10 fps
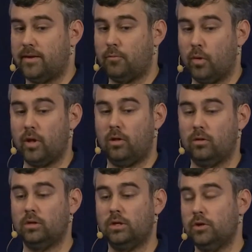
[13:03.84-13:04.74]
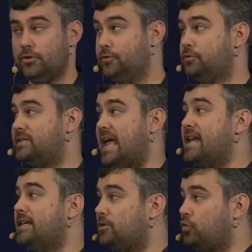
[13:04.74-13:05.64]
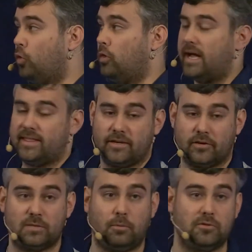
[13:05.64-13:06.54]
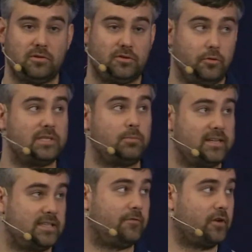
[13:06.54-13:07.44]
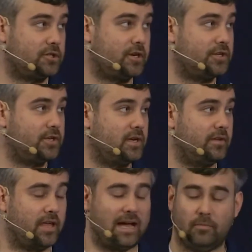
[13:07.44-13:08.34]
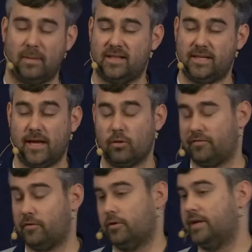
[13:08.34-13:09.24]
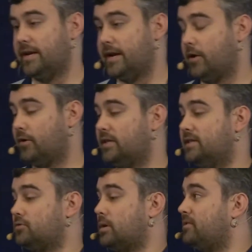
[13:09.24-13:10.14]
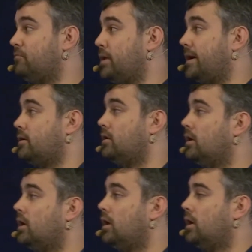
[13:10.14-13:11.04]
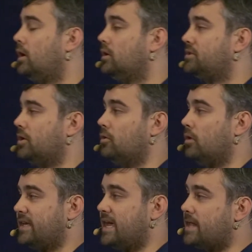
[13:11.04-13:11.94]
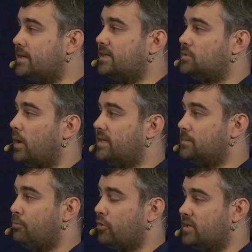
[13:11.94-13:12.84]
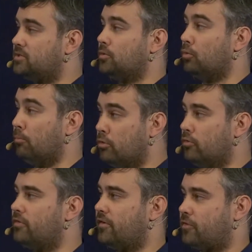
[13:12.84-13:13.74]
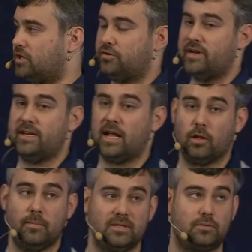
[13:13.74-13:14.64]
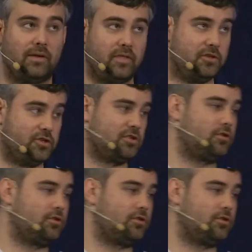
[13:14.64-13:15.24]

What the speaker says: they will use any tool at their disposal to express that frustration, if they have a bad day or if they're an inherently disruptive player. So again, it's why it's important to remove the frustrating elements rather than just